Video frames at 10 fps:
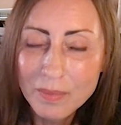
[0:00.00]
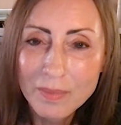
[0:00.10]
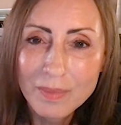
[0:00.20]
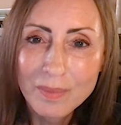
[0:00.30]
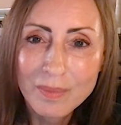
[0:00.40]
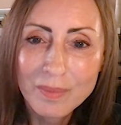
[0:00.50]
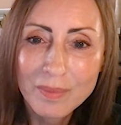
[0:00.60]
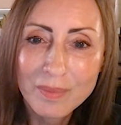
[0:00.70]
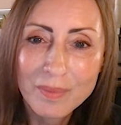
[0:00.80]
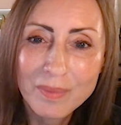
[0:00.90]

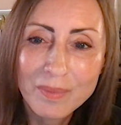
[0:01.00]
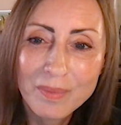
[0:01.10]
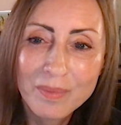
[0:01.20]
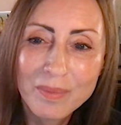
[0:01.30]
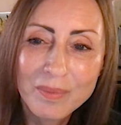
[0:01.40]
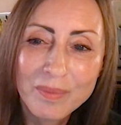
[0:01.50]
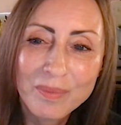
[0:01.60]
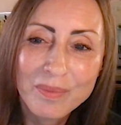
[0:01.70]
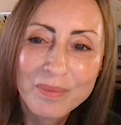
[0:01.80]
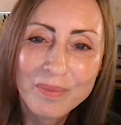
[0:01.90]

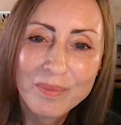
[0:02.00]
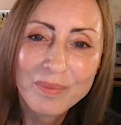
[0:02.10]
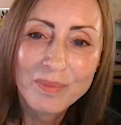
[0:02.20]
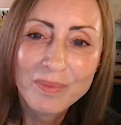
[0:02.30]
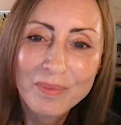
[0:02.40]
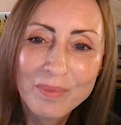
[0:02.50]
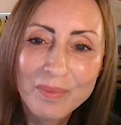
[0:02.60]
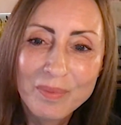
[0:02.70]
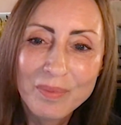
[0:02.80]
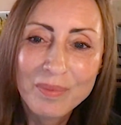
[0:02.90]

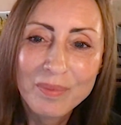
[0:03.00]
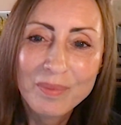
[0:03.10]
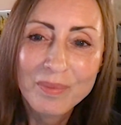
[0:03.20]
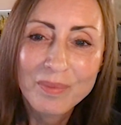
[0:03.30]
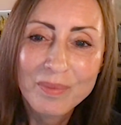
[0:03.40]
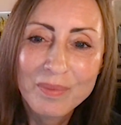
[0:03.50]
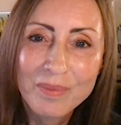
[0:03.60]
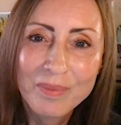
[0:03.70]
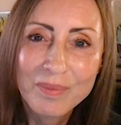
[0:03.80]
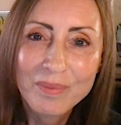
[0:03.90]

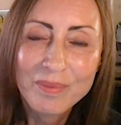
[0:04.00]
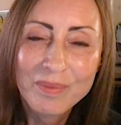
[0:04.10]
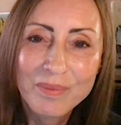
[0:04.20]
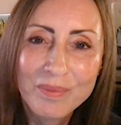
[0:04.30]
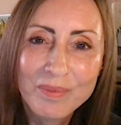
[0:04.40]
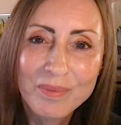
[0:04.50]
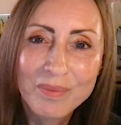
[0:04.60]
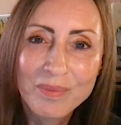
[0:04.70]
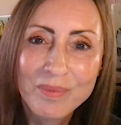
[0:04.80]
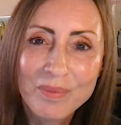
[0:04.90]

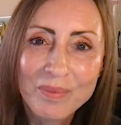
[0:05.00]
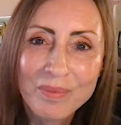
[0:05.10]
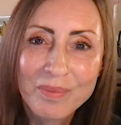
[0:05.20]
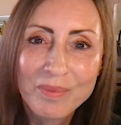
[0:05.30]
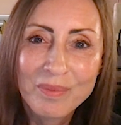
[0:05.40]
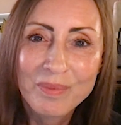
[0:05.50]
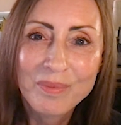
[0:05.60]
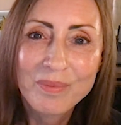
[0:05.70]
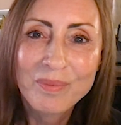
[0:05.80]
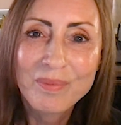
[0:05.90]

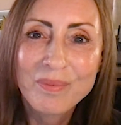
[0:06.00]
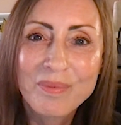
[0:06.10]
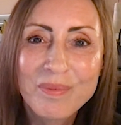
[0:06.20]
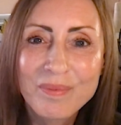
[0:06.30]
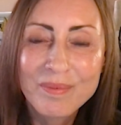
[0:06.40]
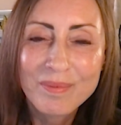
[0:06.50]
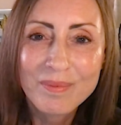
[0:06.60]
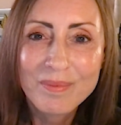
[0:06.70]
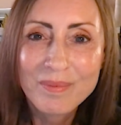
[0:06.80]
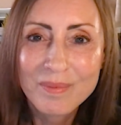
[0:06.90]

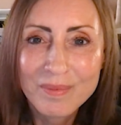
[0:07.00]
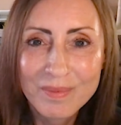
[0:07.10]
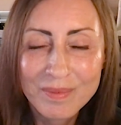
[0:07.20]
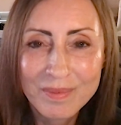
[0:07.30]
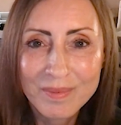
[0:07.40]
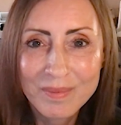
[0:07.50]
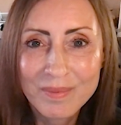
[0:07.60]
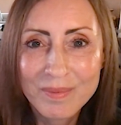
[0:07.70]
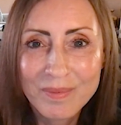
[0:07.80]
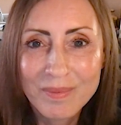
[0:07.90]
This person isn't speaking.